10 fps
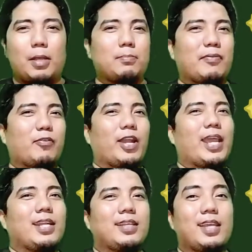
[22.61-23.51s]
But
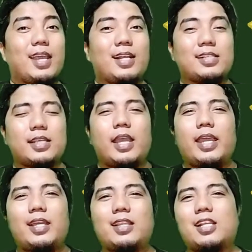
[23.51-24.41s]
before anything else,
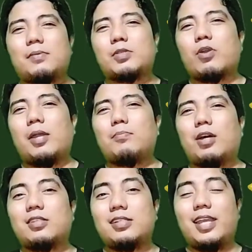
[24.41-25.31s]
hit that subscribe
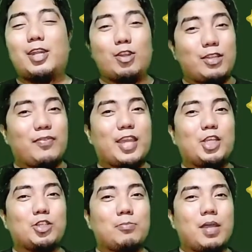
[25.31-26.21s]
button and
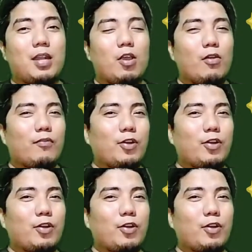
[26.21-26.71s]
notification bell